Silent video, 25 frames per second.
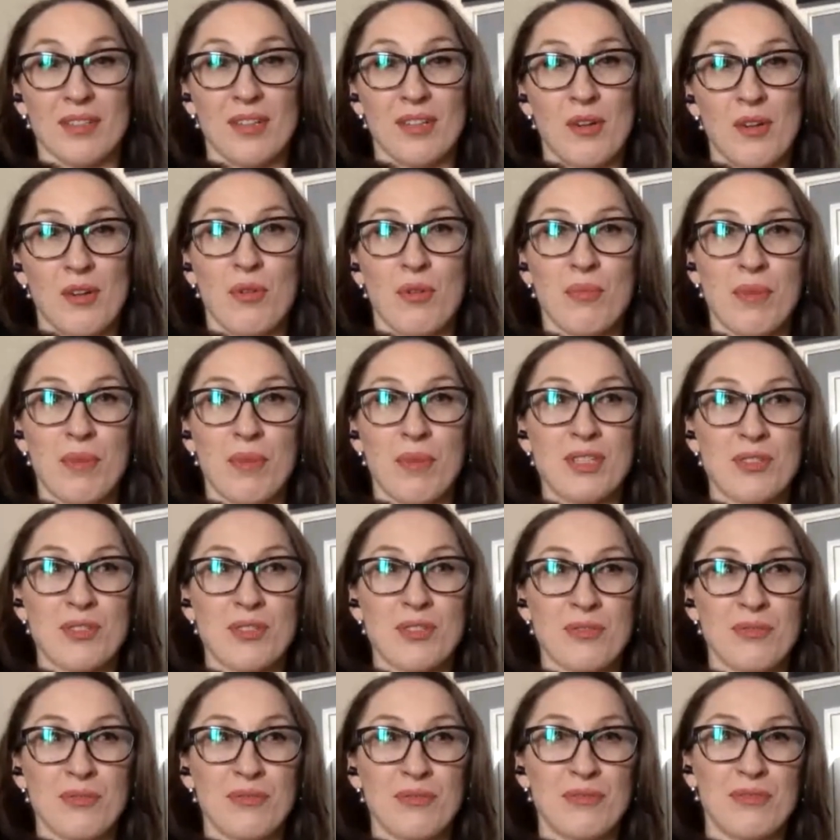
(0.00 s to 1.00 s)
a whole
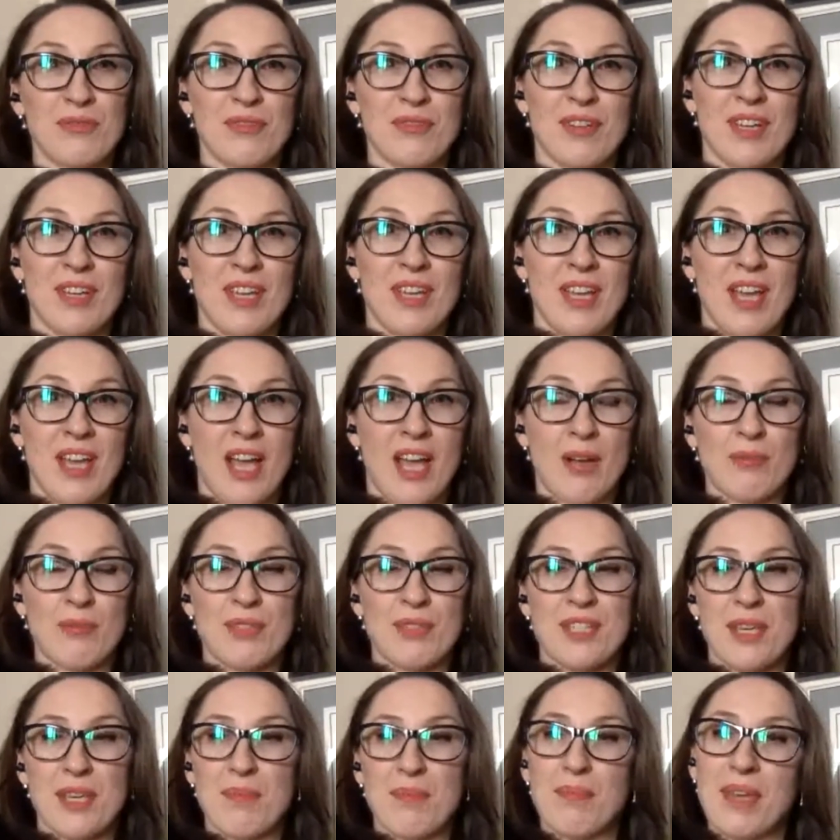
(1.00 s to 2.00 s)
bunch of, I
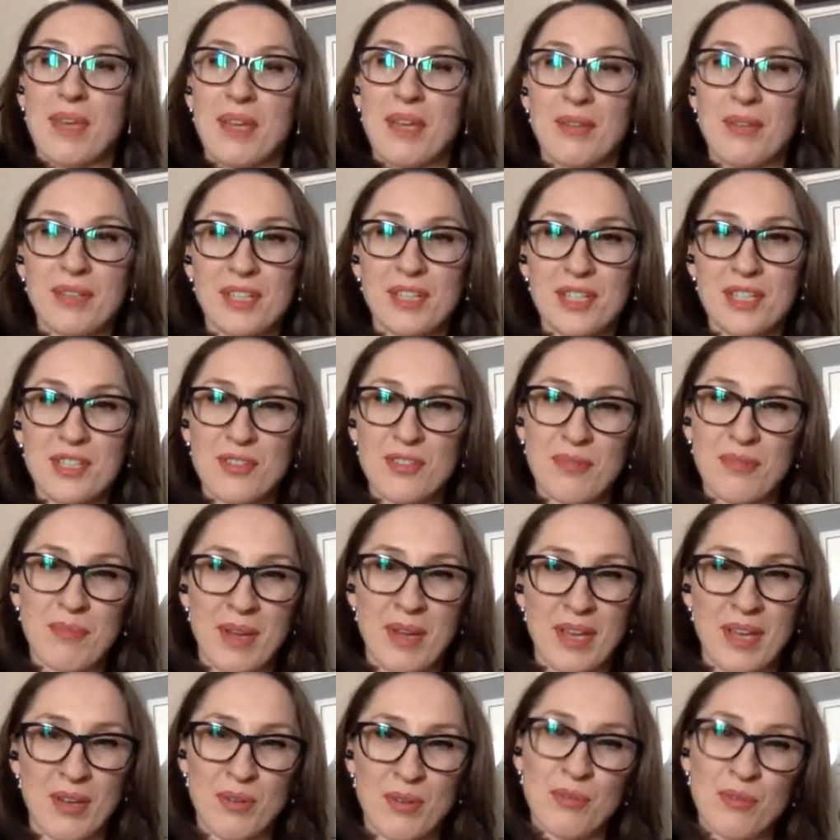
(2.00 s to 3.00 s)
would say, barriers of
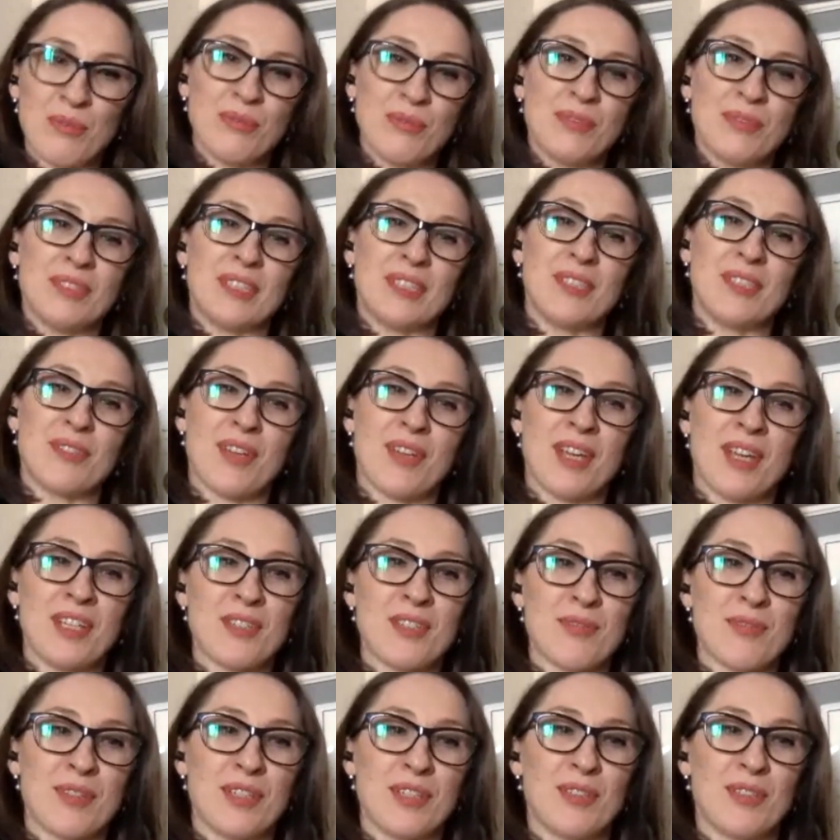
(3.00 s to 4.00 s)
my own in
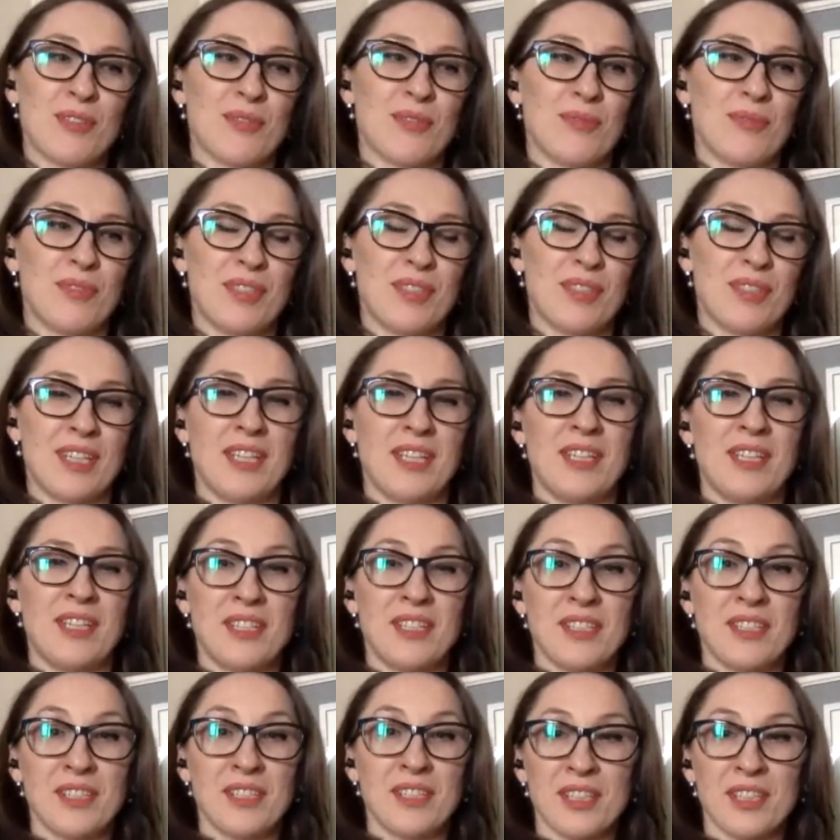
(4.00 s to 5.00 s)
entry to the
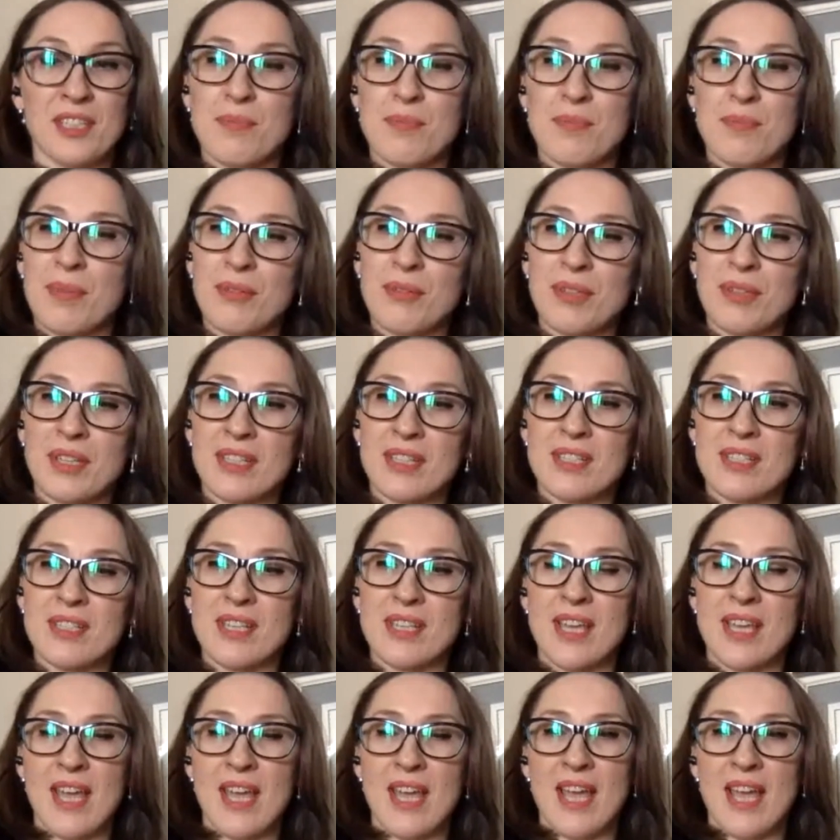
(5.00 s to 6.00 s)
Canadian experience.
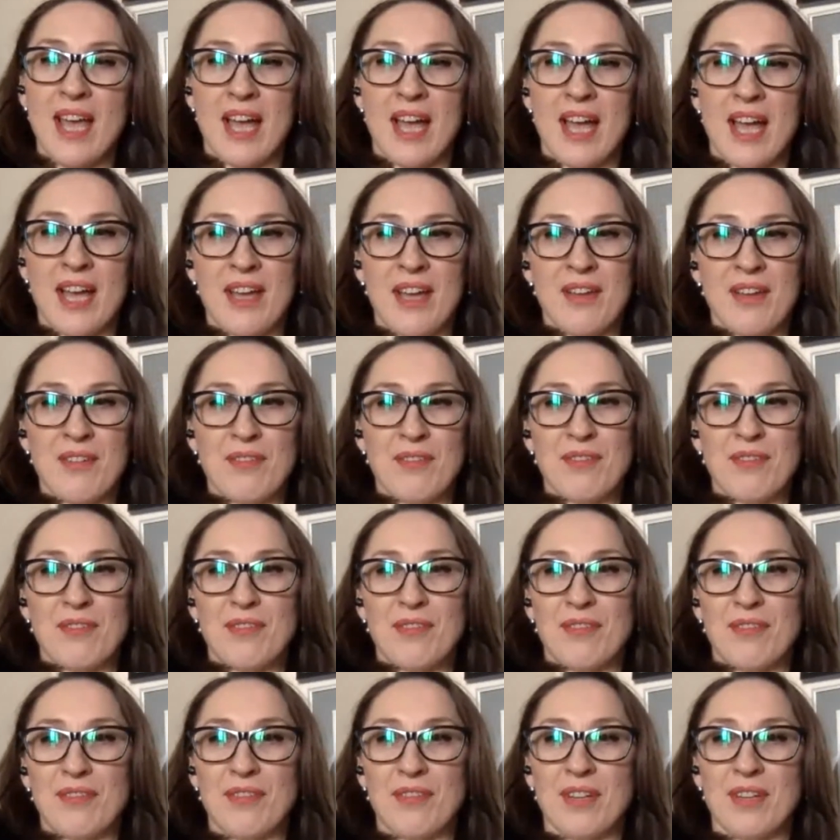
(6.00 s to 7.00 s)
I've